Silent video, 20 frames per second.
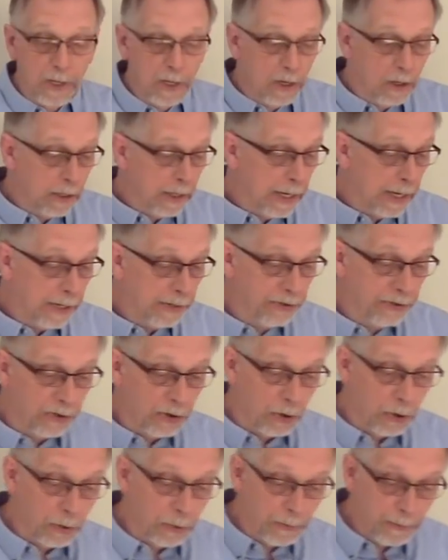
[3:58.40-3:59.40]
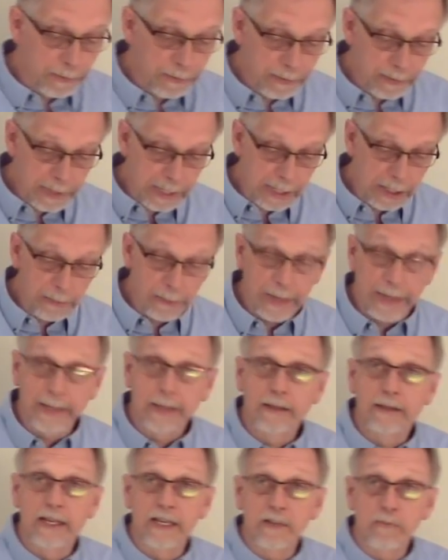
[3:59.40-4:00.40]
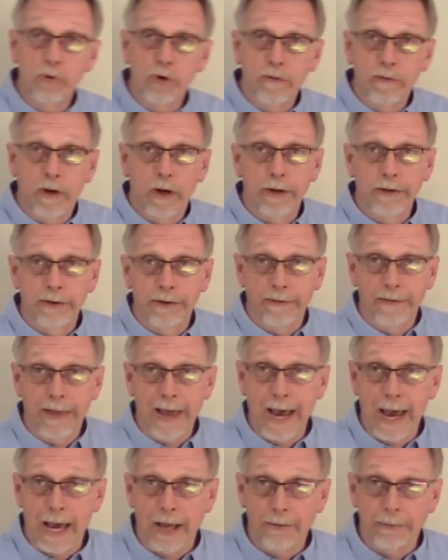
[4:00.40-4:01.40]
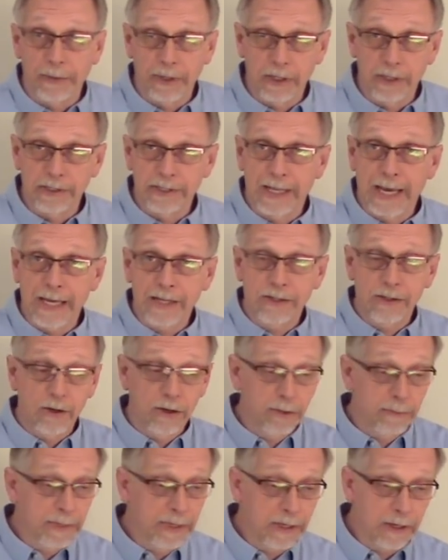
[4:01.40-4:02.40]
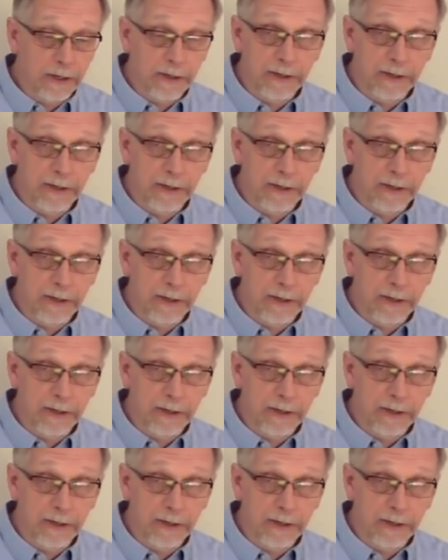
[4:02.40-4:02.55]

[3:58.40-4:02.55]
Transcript: Okay, so anyway, let's move on to that, because that's going to be our